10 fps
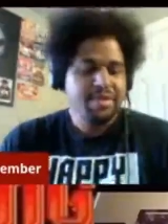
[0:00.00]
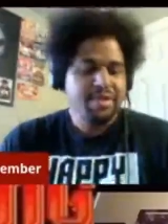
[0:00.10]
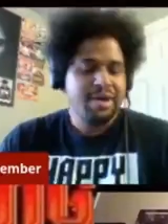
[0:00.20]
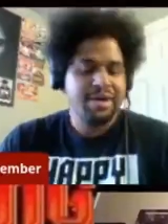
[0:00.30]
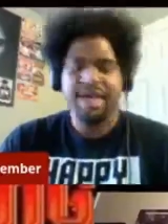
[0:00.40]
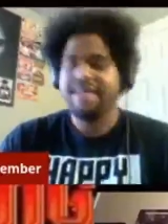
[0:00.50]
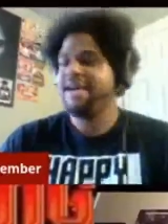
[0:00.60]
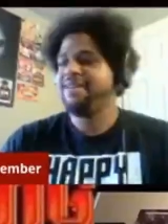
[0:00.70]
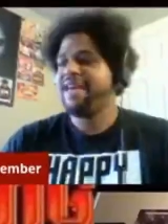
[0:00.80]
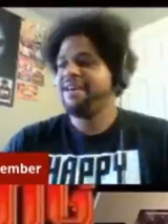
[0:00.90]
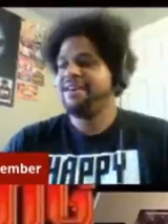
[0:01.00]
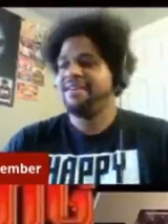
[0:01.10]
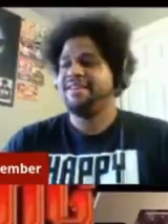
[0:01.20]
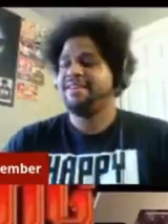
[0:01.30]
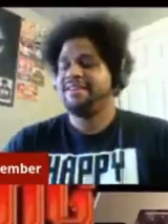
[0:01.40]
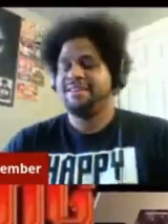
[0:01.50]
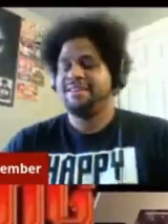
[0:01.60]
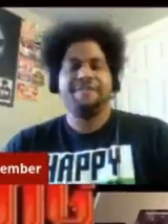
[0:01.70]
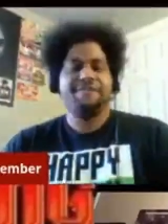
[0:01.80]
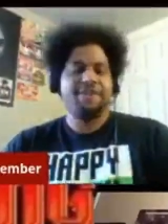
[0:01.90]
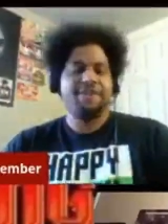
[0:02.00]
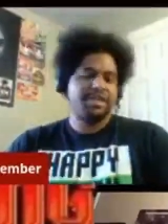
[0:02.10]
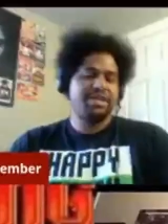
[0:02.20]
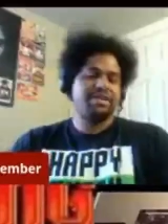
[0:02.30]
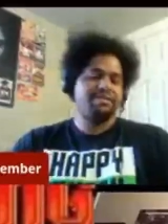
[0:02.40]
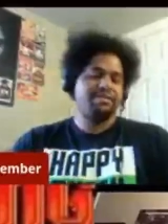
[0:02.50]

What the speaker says: Okay, now that felt good.